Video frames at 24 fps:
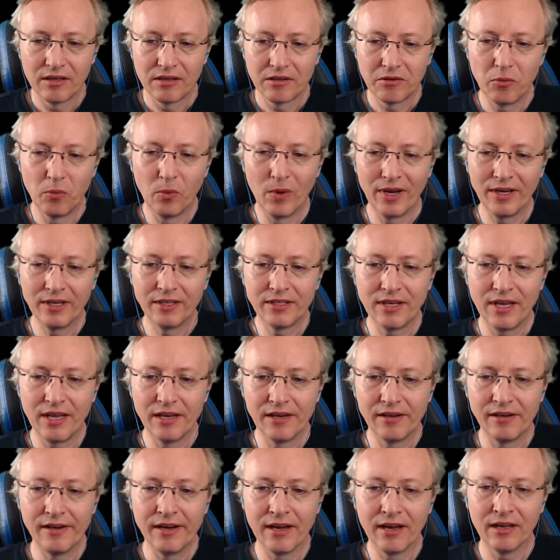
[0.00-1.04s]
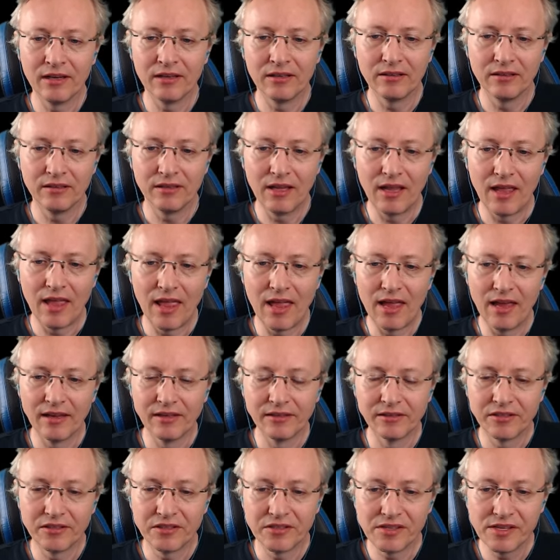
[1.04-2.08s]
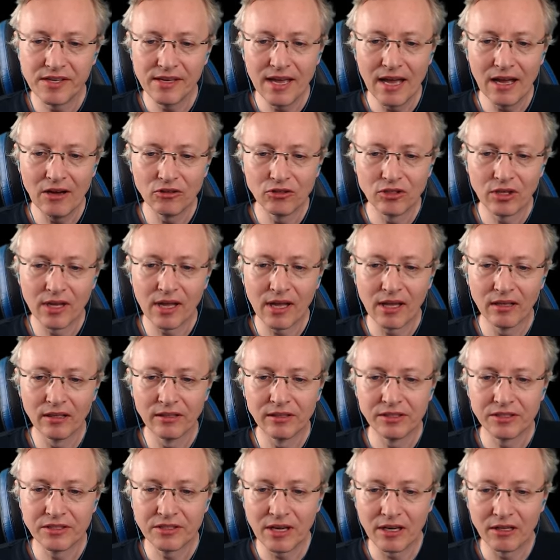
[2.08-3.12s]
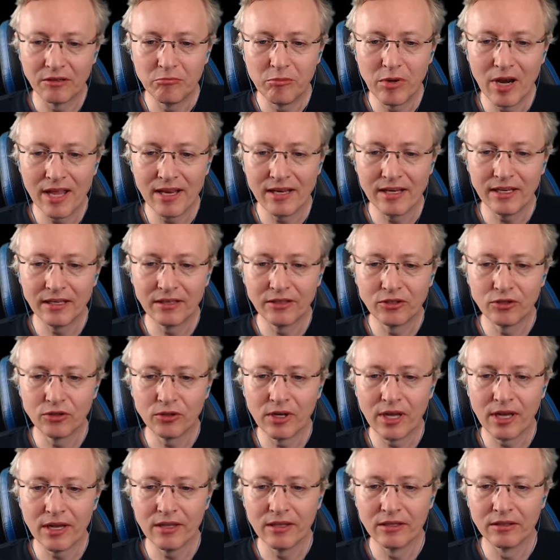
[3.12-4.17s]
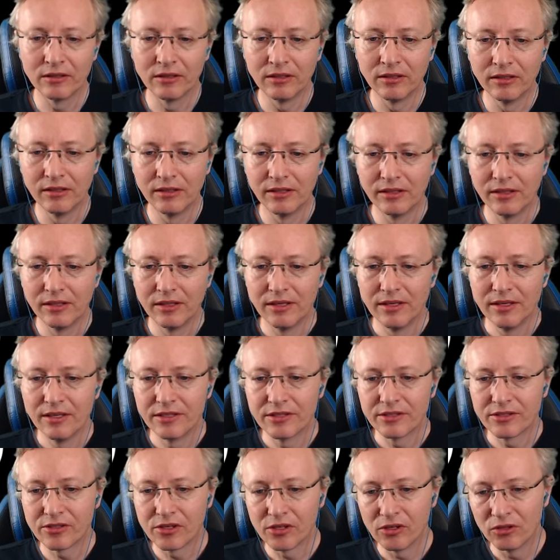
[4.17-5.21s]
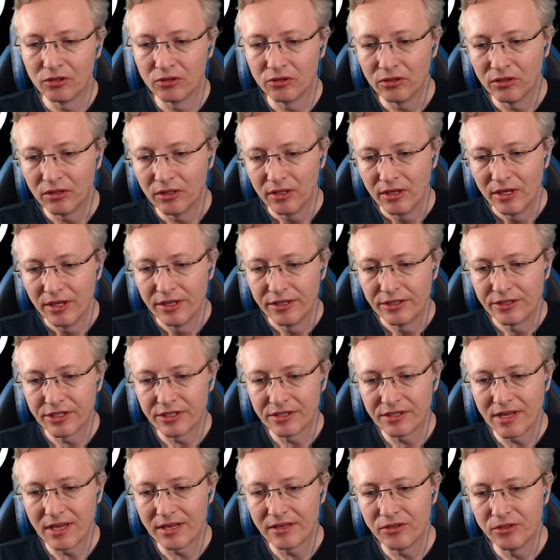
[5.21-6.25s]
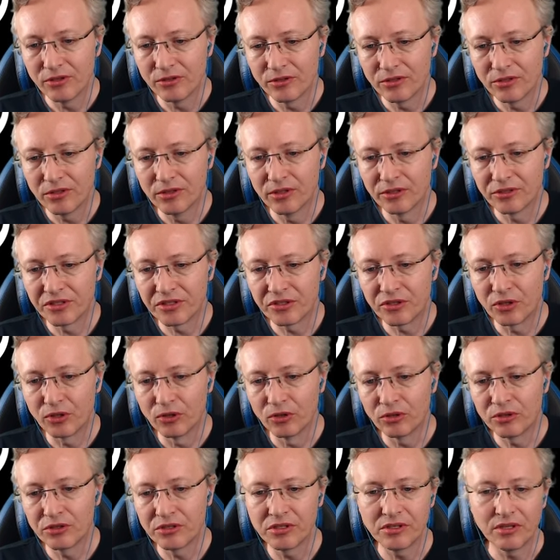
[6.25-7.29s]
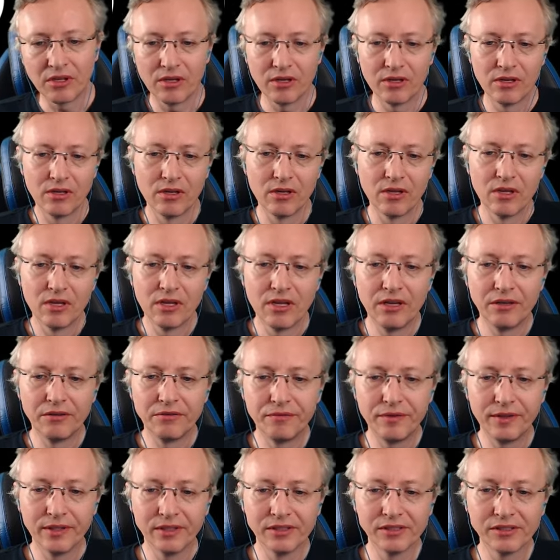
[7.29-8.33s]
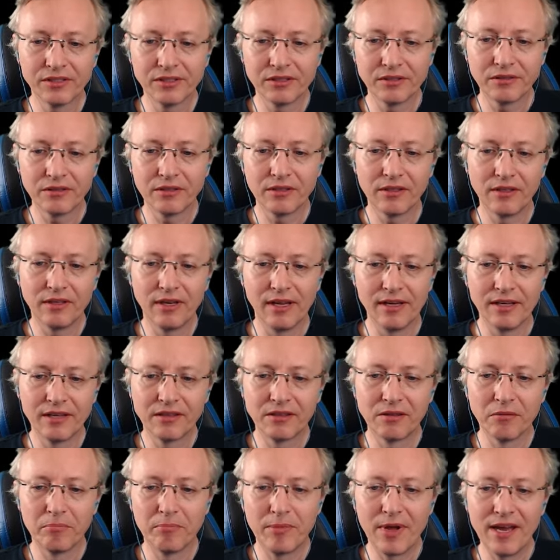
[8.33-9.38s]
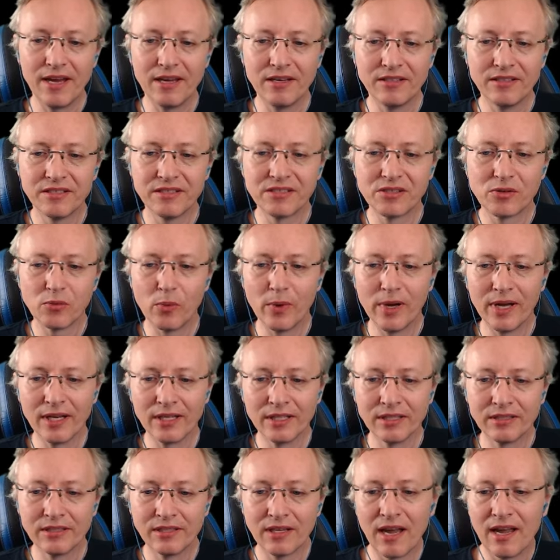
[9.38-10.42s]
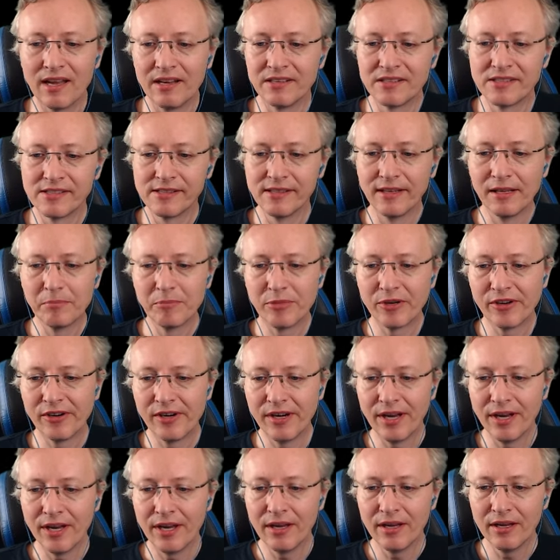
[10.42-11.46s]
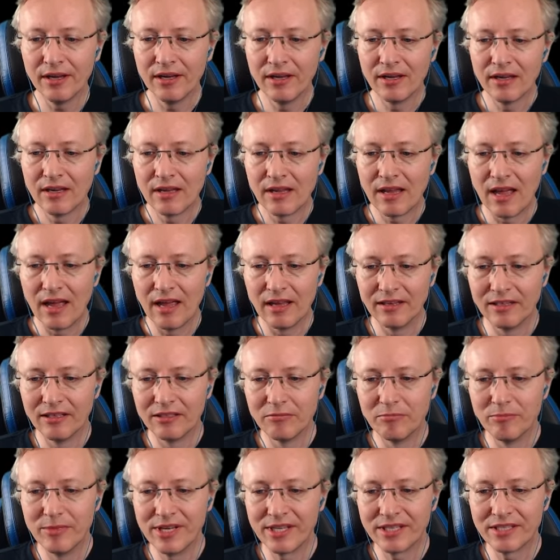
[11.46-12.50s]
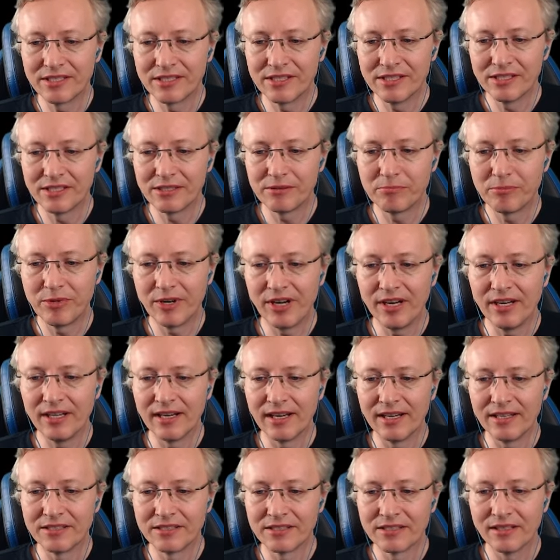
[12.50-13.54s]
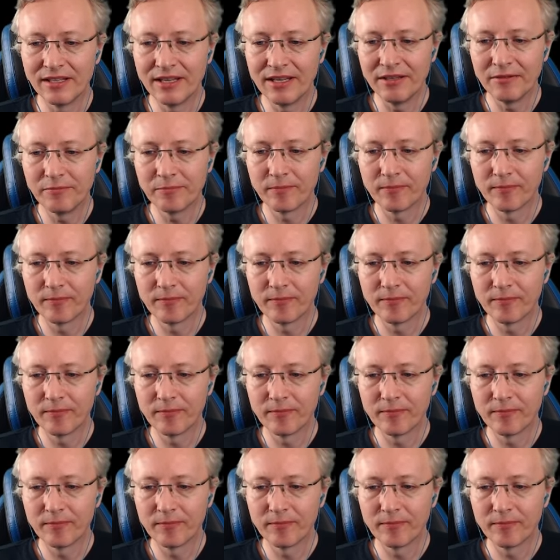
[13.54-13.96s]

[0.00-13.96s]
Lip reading: white area and see how the colors are blending together. So just get used to the strokes. It feels like the paint is wet and slippery and it mixes pretty nicely.